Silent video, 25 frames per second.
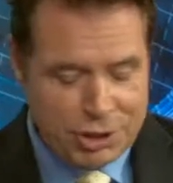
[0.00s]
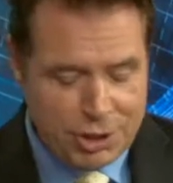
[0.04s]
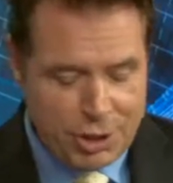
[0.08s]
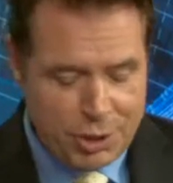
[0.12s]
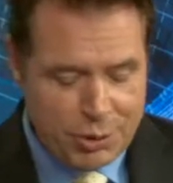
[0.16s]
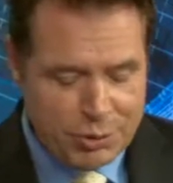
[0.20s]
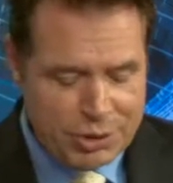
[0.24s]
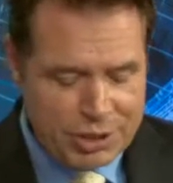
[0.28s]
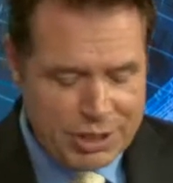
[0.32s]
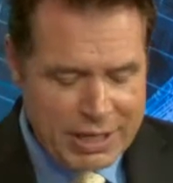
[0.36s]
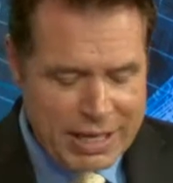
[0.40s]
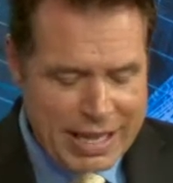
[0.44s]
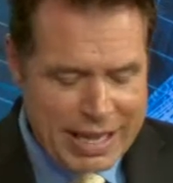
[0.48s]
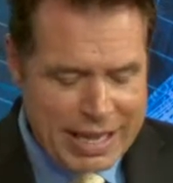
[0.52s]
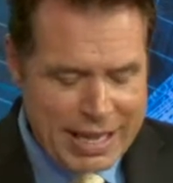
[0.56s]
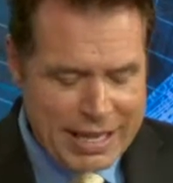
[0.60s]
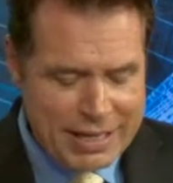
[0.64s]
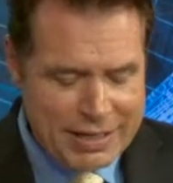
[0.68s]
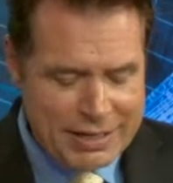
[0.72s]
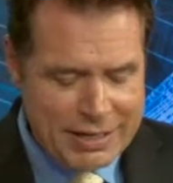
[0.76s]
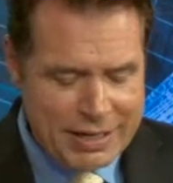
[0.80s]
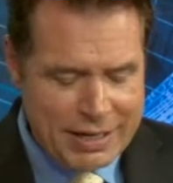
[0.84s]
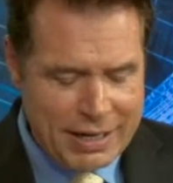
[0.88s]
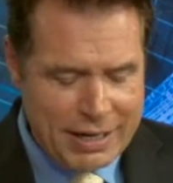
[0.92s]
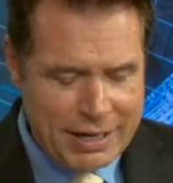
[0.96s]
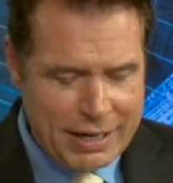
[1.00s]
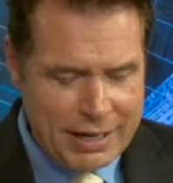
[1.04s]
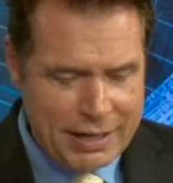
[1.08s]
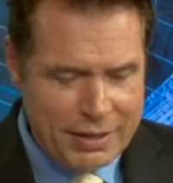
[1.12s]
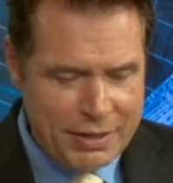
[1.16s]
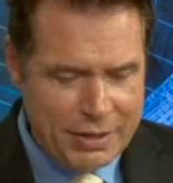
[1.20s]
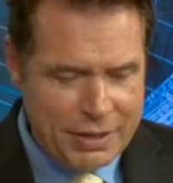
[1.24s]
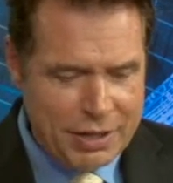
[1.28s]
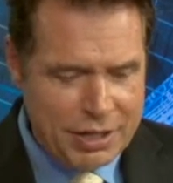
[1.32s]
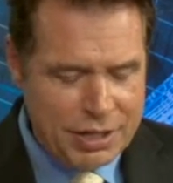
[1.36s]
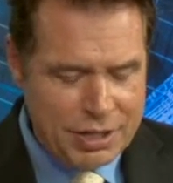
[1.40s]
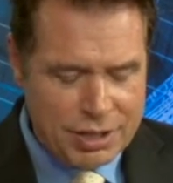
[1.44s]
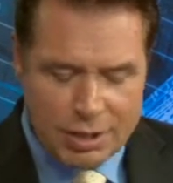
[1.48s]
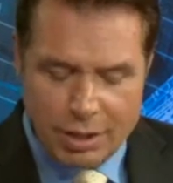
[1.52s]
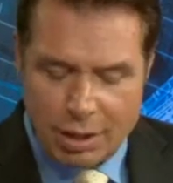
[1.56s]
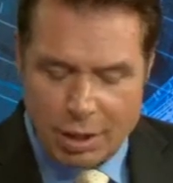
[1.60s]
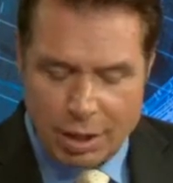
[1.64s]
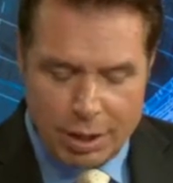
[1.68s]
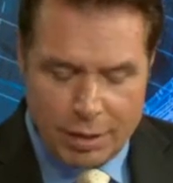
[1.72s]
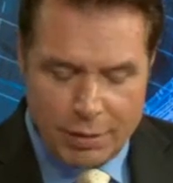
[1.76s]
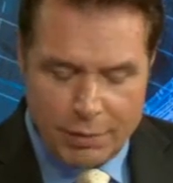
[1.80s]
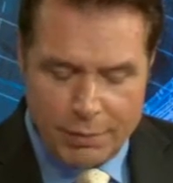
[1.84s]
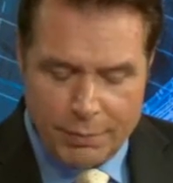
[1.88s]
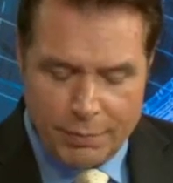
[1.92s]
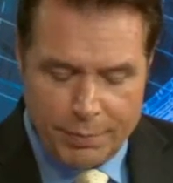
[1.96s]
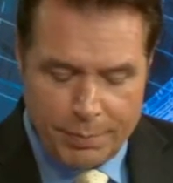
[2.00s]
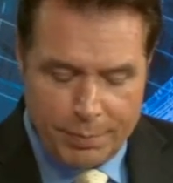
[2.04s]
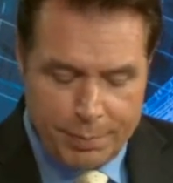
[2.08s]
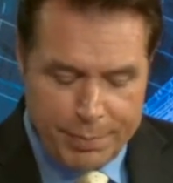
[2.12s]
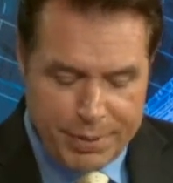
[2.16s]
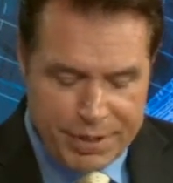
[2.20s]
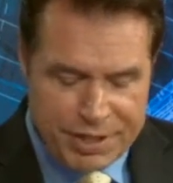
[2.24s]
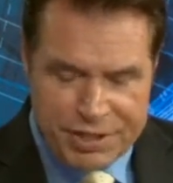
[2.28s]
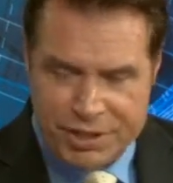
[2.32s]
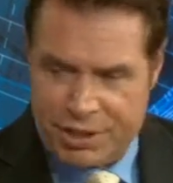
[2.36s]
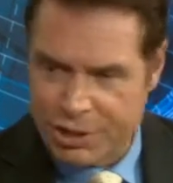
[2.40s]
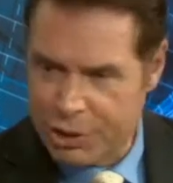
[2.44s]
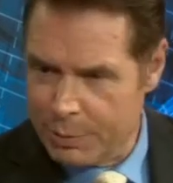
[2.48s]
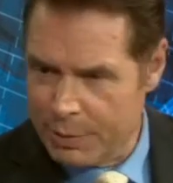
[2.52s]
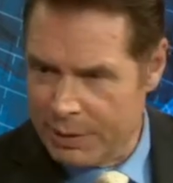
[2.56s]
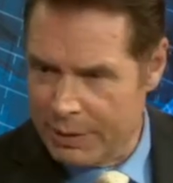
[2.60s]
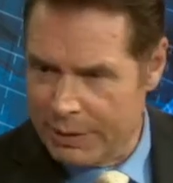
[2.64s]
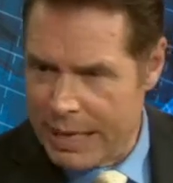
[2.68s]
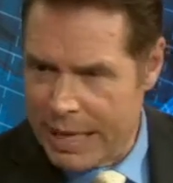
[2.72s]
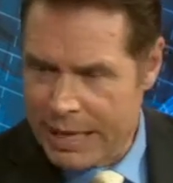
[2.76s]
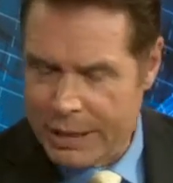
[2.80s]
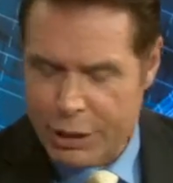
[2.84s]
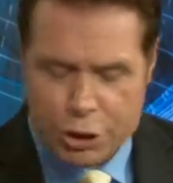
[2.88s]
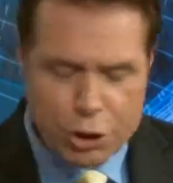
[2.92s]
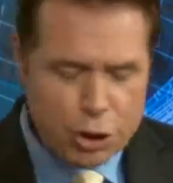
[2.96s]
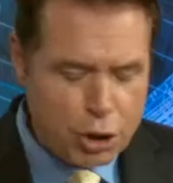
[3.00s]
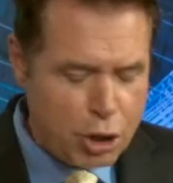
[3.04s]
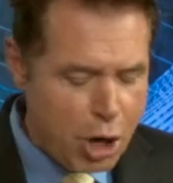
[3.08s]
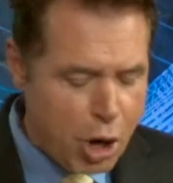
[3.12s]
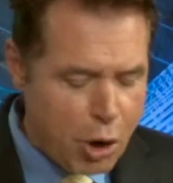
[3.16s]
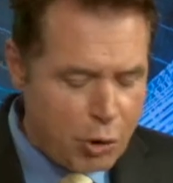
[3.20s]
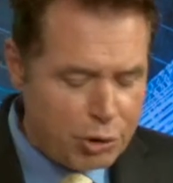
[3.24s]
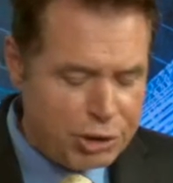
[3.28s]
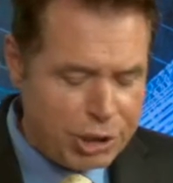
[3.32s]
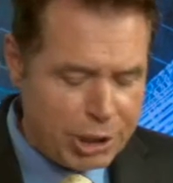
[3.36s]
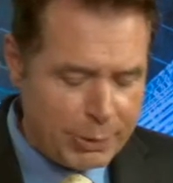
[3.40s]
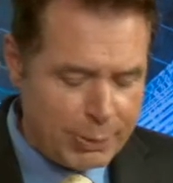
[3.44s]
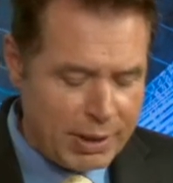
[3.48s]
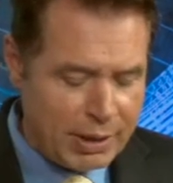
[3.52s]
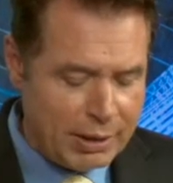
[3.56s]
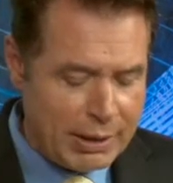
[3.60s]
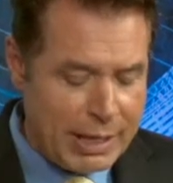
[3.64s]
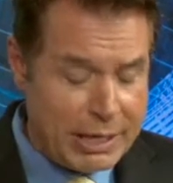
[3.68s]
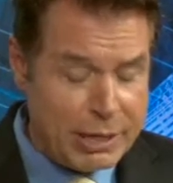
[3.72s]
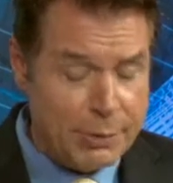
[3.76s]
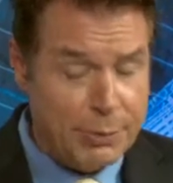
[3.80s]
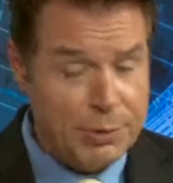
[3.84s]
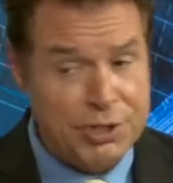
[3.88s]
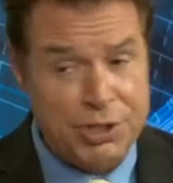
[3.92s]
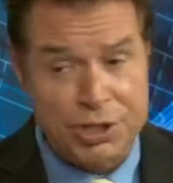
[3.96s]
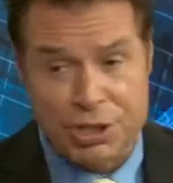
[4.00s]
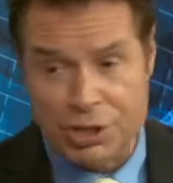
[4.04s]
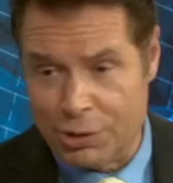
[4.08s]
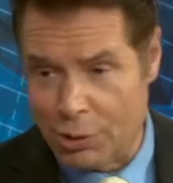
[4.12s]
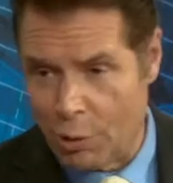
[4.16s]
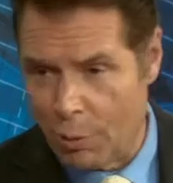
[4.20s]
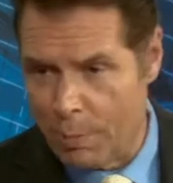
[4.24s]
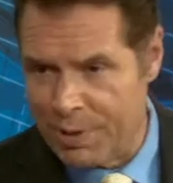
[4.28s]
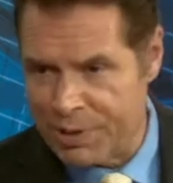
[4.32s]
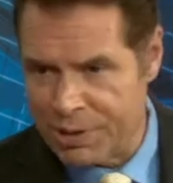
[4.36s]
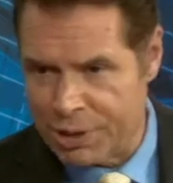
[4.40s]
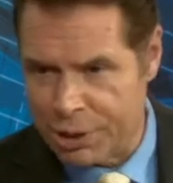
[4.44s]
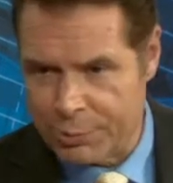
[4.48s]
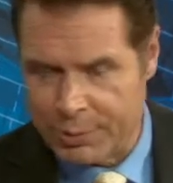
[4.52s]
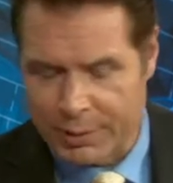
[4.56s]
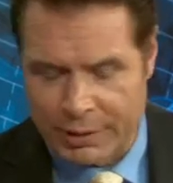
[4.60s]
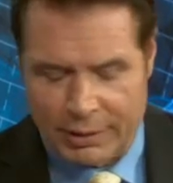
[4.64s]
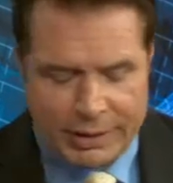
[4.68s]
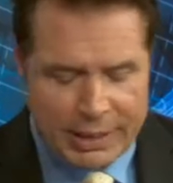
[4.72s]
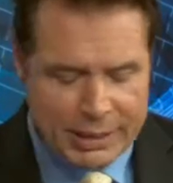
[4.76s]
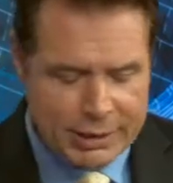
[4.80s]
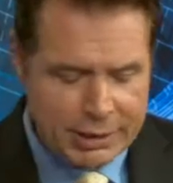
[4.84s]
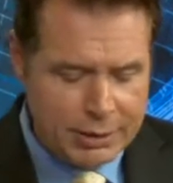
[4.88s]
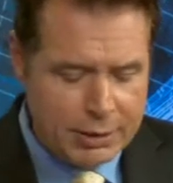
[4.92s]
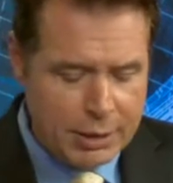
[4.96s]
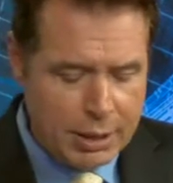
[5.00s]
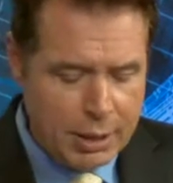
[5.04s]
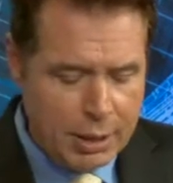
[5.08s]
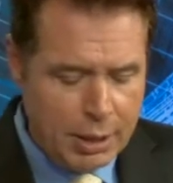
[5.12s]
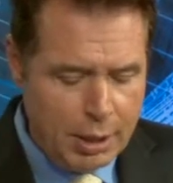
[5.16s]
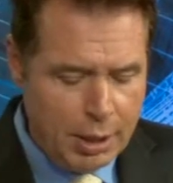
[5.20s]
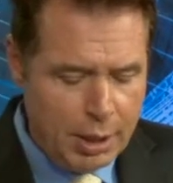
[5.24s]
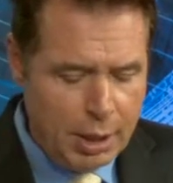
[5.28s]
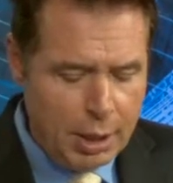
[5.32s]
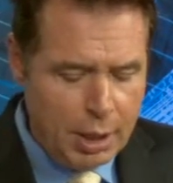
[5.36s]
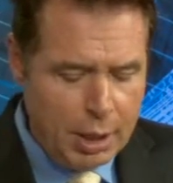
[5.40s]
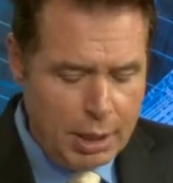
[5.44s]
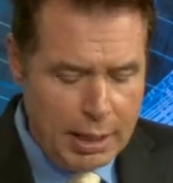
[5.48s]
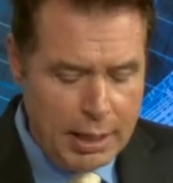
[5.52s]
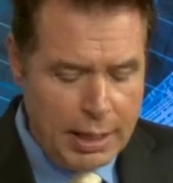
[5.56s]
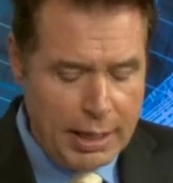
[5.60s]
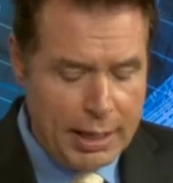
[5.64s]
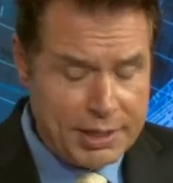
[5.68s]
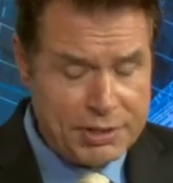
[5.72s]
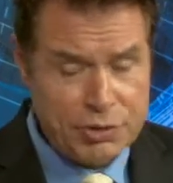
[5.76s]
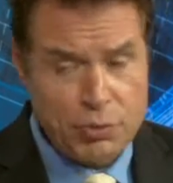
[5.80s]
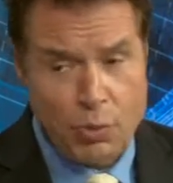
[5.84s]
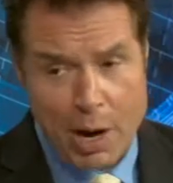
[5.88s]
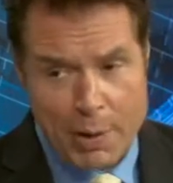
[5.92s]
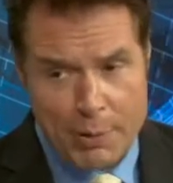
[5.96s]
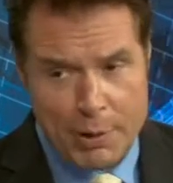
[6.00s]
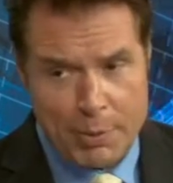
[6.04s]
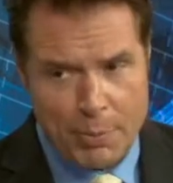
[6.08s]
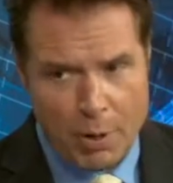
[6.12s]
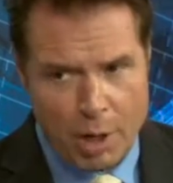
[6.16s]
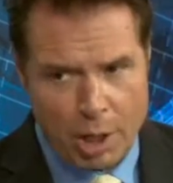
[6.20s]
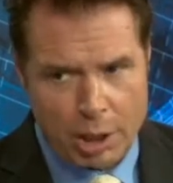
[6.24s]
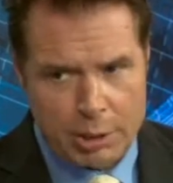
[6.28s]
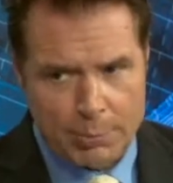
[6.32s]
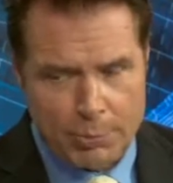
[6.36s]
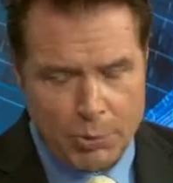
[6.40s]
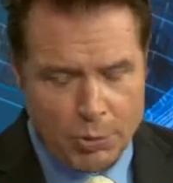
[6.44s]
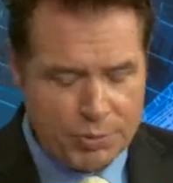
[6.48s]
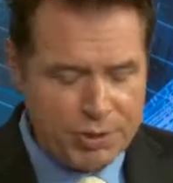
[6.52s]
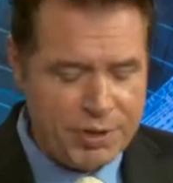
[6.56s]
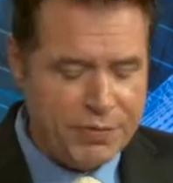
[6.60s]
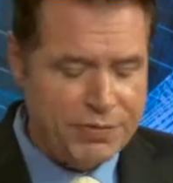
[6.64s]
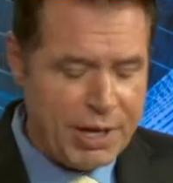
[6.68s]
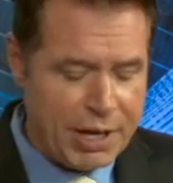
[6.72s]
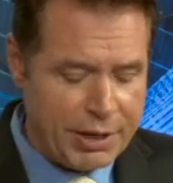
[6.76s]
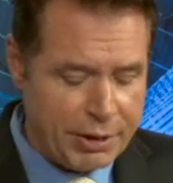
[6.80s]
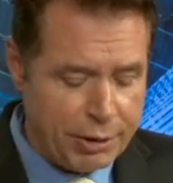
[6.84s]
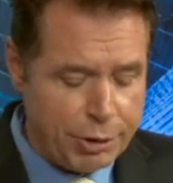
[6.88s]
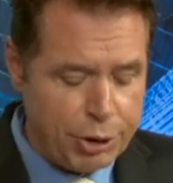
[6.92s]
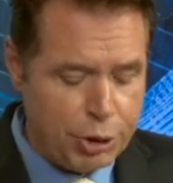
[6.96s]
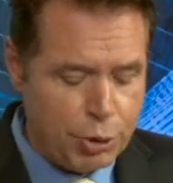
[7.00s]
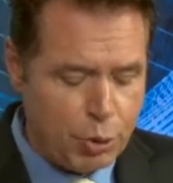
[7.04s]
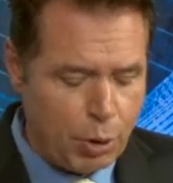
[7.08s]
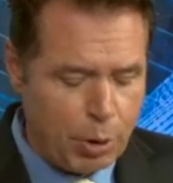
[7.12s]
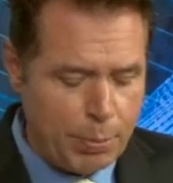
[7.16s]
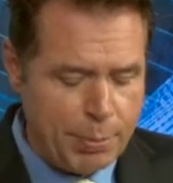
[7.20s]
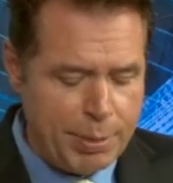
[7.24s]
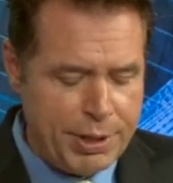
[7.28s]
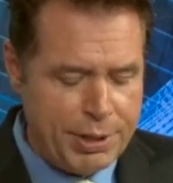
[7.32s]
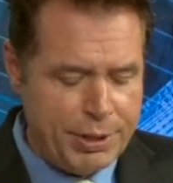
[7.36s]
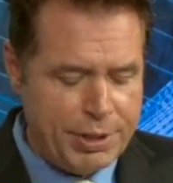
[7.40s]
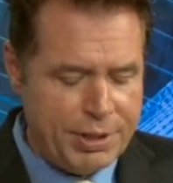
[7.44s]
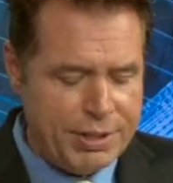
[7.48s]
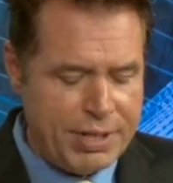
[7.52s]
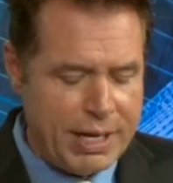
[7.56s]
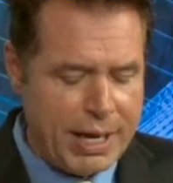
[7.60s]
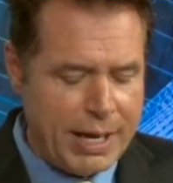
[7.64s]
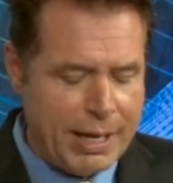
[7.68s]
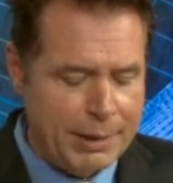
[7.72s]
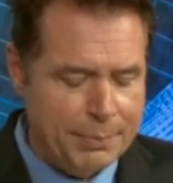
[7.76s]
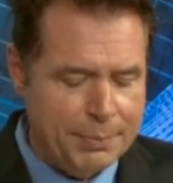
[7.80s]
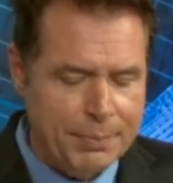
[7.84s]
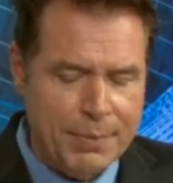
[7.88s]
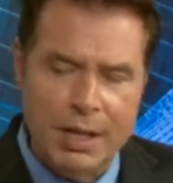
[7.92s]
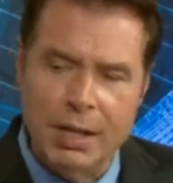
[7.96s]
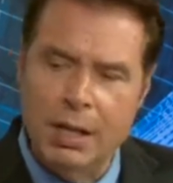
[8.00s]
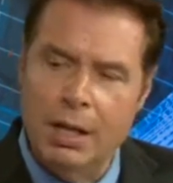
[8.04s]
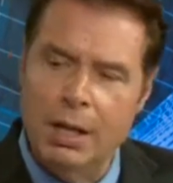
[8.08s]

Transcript: shows, and uh, these are business related, coaching related, which is still business related. Uh, it's quite remarkable. You've done it in a short period of time.